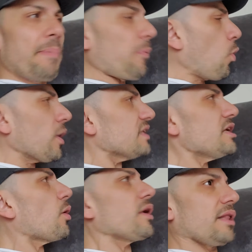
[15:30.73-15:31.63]
Or,
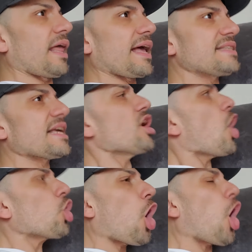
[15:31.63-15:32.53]
like I said,
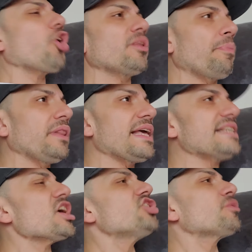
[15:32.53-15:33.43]
call the
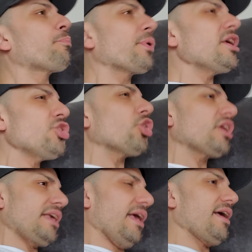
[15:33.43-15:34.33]
police to bring your
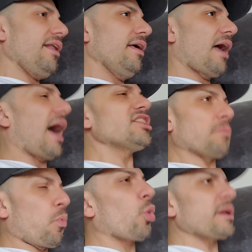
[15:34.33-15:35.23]
kid onto
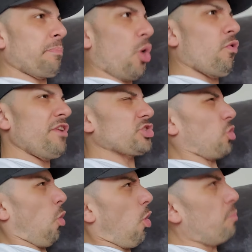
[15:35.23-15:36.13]
Maury, povich in
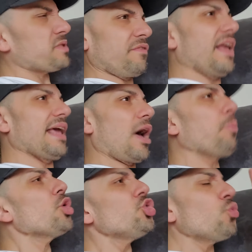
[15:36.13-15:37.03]
hopes of getting
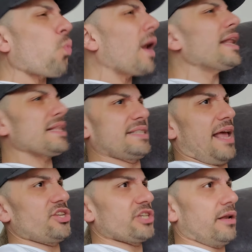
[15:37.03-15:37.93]
help. You wanted
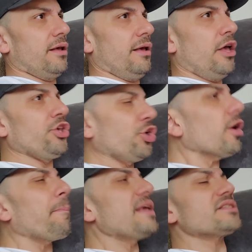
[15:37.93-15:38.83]
attention. You're
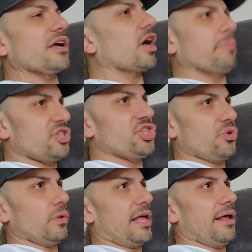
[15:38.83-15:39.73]
a piece of garbage
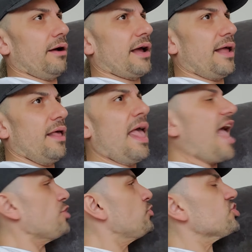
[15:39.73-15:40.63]
too, lady, all right?
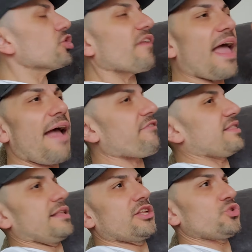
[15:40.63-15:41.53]
And you deserve
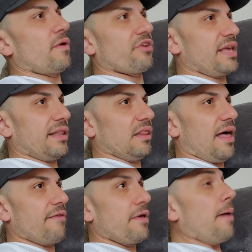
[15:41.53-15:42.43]
everything that you ever get in
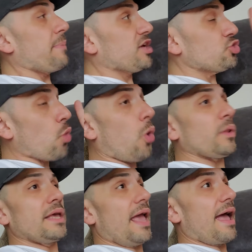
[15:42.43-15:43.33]
life because you
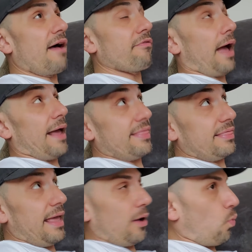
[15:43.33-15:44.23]
only have, I
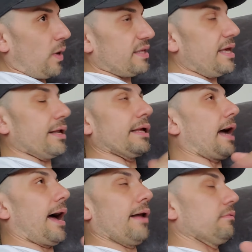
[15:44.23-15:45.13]
think, one kid.
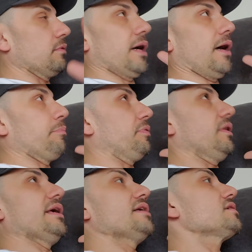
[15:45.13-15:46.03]
God,
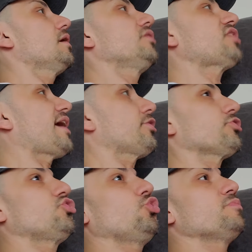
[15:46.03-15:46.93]
please, tie her
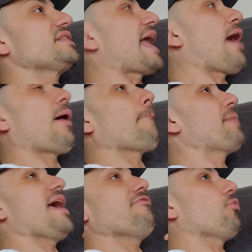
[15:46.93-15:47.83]
tubes now. I'll
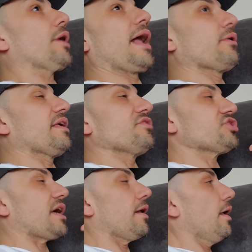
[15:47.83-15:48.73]
pay for it. I don't give a
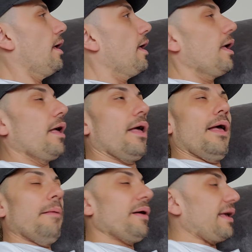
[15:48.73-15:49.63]
shit.
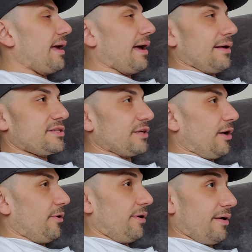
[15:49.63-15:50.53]
But yeah,
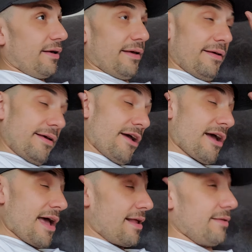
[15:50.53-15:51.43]
so,
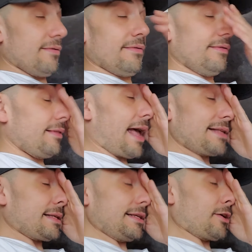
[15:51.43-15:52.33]
all right,
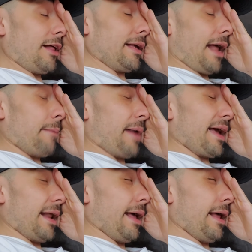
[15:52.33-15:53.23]
that's all I
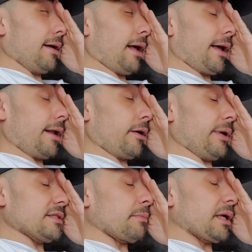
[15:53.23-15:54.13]
got a headache. I gotta go
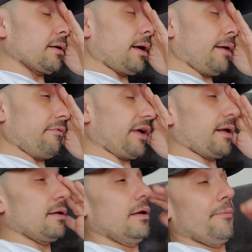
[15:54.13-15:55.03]
eat something.
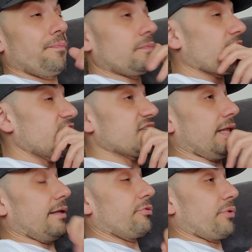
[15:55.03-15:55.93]
I just had
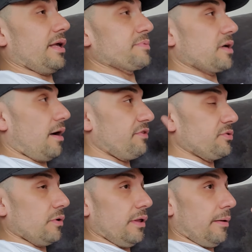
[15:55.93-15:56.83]
like 3 cups of coffee too
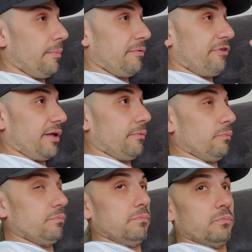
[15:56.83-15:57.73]
early. I'm like fucking
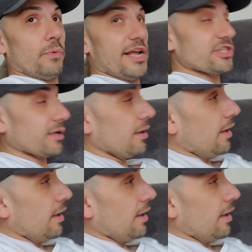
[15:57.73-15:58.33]
raging.